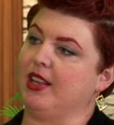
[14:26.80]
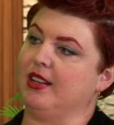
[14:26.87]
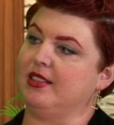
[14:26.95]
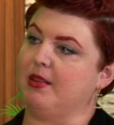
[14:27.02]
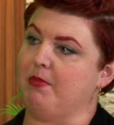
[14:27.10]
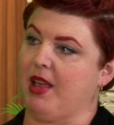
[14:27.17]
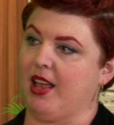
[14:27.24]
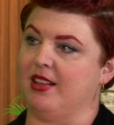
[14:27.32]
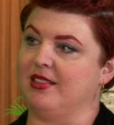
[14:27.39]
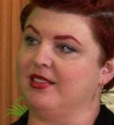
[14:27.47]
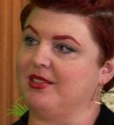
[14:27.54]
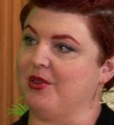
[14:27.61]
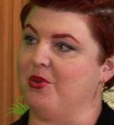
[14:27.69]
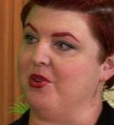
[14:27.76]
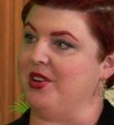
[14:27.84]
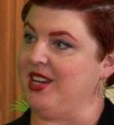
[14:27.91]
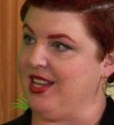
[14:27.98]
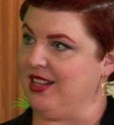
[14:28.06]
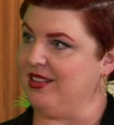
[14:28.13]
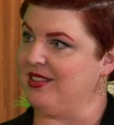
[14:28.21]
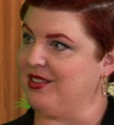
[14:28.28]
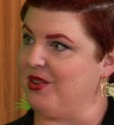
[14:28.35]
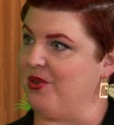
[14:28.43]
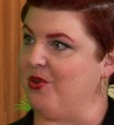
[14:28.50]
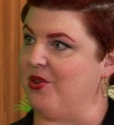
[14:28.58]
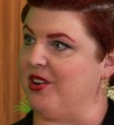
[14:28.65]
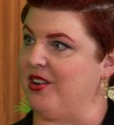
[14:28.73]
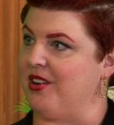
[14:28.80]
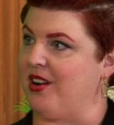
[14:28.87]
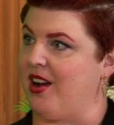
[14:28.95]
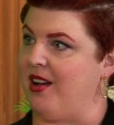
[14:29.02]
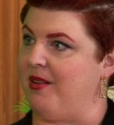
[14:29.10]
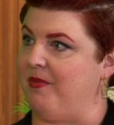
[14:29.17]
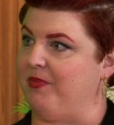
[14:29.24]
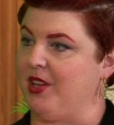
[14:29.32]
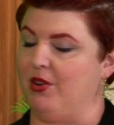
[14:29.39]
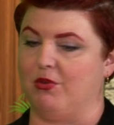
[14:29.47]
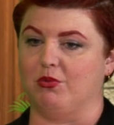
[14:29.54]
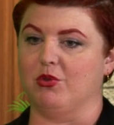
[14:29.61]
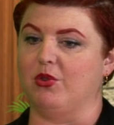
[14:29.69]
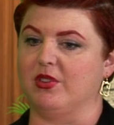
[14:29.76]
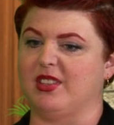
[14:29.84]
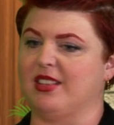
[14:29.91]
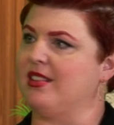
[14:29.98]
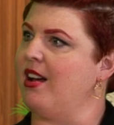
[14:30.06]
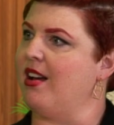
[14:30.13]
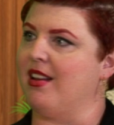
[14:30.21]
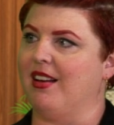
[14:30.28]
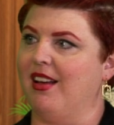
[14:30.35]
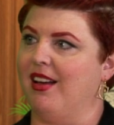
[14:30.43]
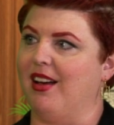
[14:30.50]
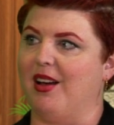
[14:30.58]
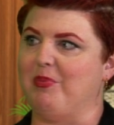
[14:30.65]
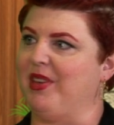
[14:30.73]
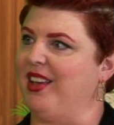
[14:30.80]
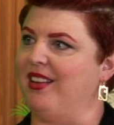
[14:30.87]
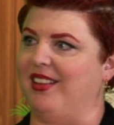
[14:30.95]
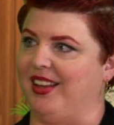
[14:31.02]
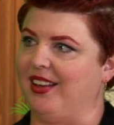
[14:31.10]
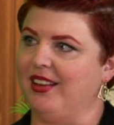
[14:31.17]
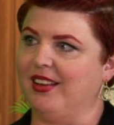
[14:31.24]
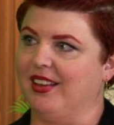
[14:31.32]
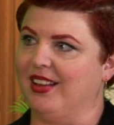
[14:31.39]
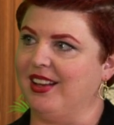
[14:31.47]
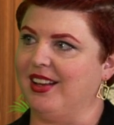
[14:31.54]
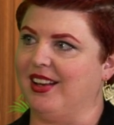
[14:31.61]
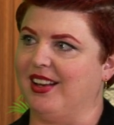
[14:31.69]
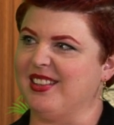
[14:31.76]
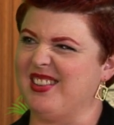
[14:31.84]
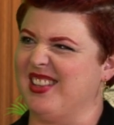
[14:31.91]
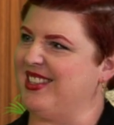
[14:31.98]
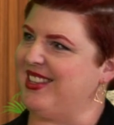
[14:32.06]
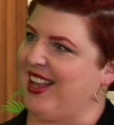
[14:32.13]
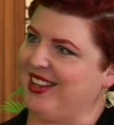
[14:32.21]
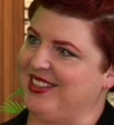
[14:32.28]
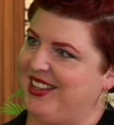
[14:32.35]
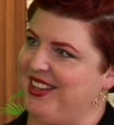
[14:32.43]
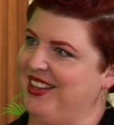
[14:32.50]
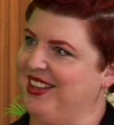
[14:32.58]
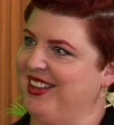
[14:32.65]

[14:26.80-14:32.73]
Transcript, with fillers: demands or needs or, um, you know, rules, that's not appealing. It's not sexy.